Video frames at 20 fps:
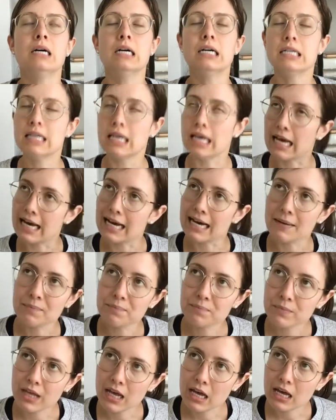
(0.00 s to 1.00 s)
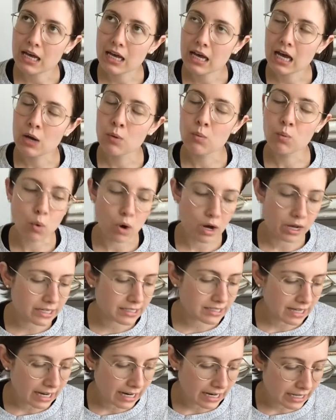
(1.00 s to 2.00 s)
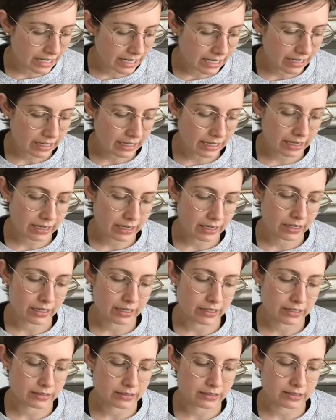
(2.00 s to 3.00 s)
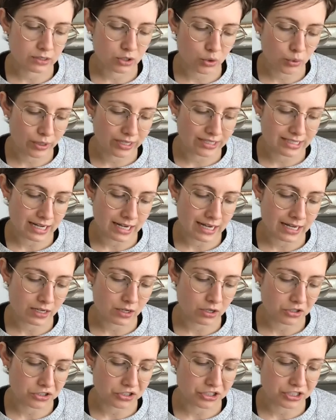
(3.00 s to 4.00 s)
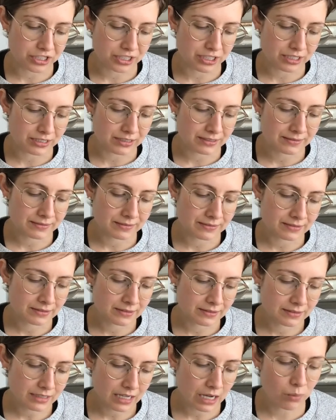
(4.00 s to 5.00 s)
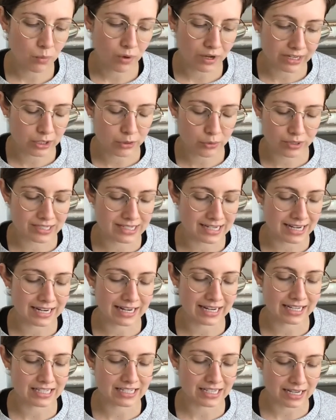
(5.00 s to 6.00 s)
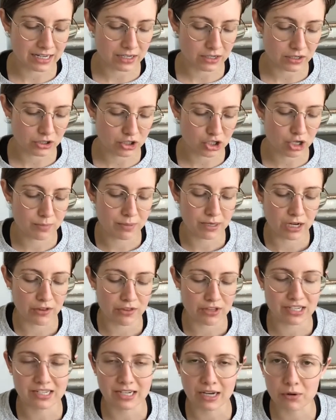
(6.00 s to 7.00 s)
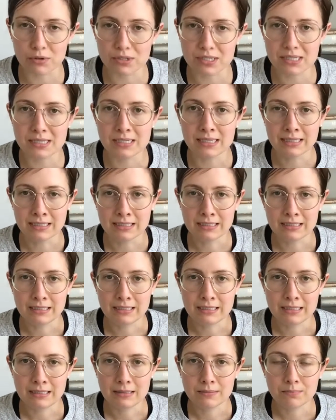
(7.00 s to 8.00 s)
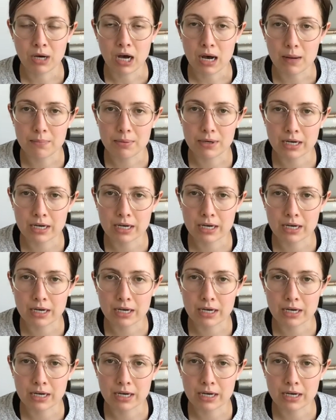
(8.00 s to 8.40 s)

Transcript: Yeah, I want to dieting and quit diet culture. I want to quit dieting and diet culture, but all the doubts pop